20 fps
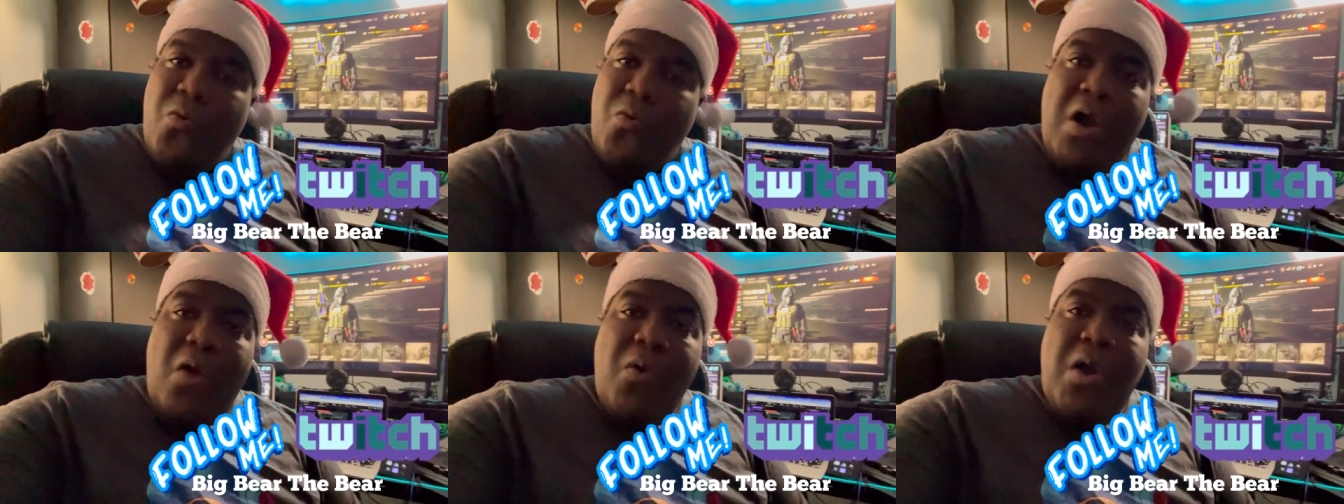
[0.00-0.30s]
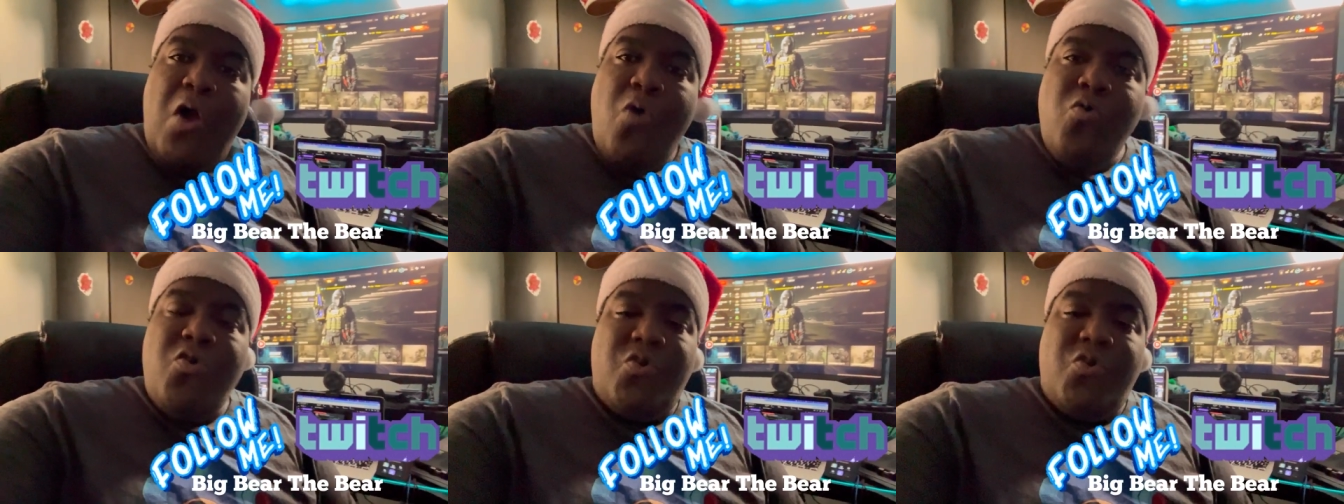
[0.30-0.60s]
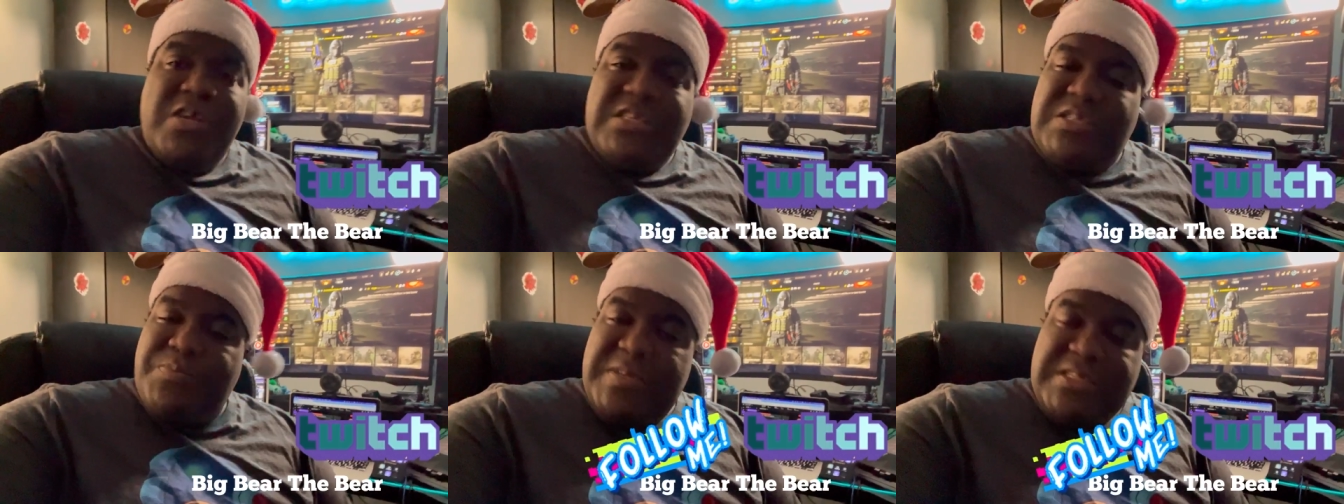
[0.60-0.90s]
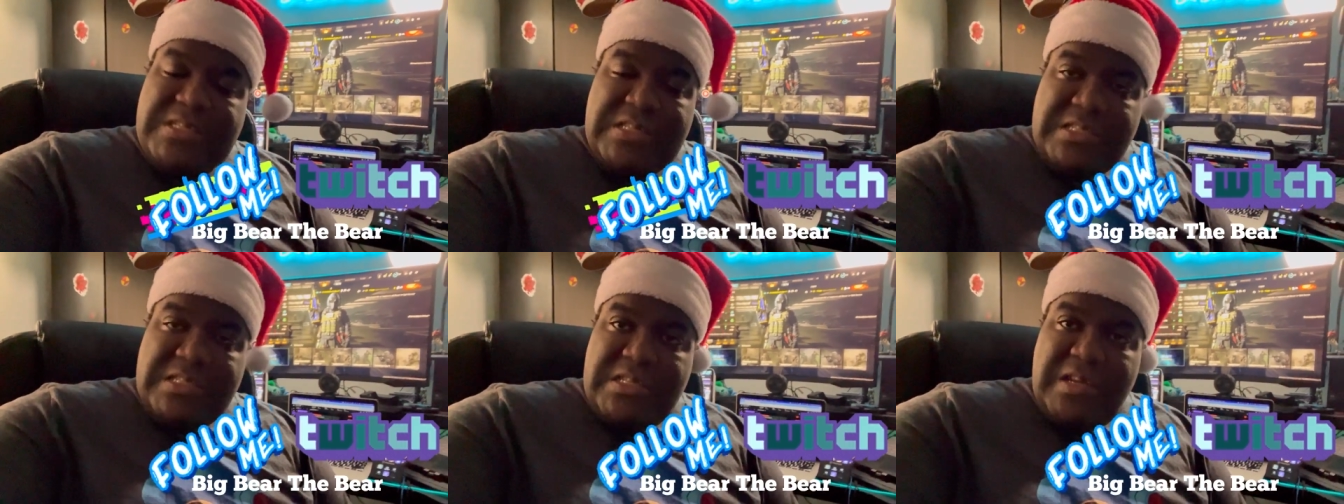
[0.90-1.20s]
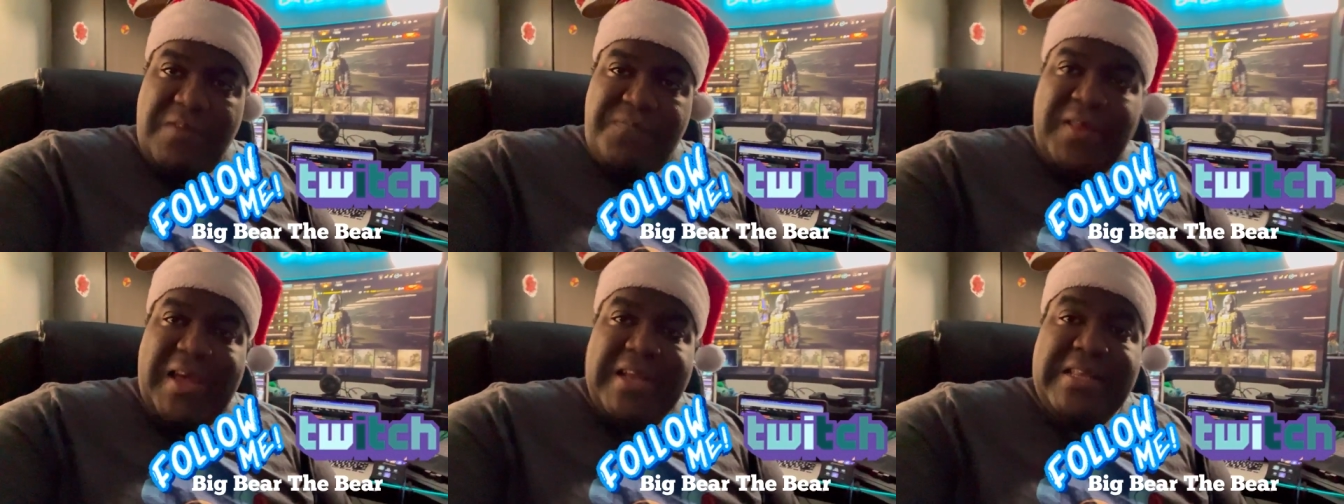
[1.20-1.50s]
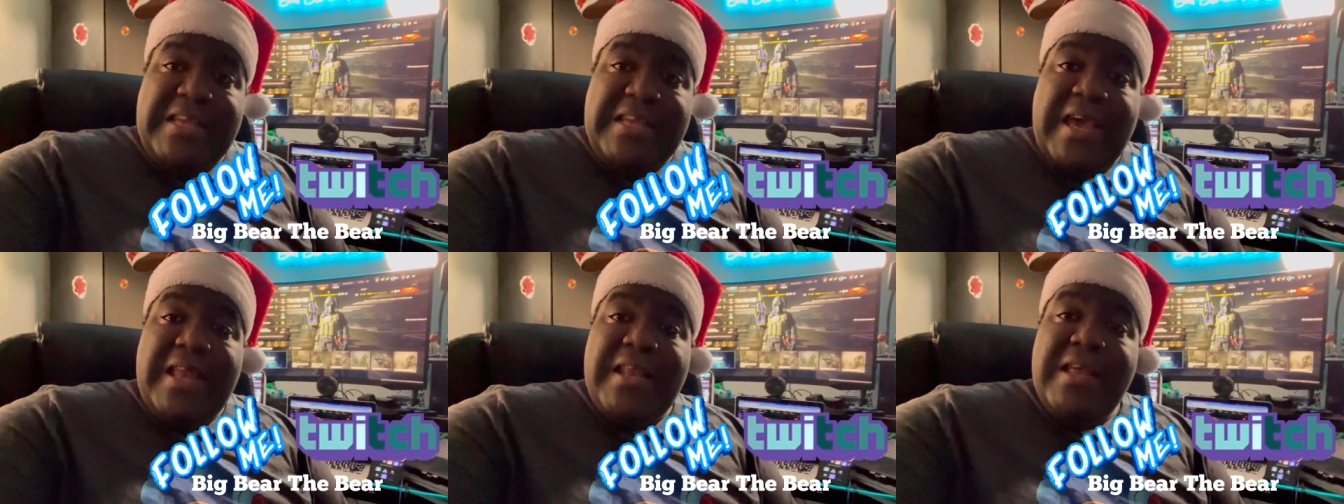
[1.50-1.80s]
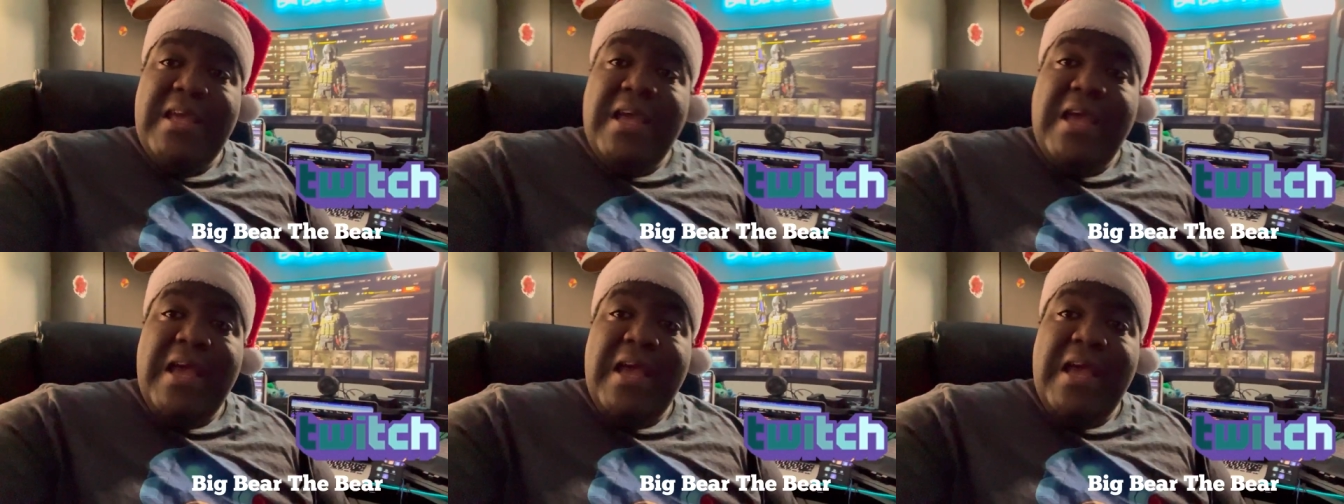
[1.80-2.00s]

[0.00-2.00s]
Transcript: ho, ho Christmas and stuff like that.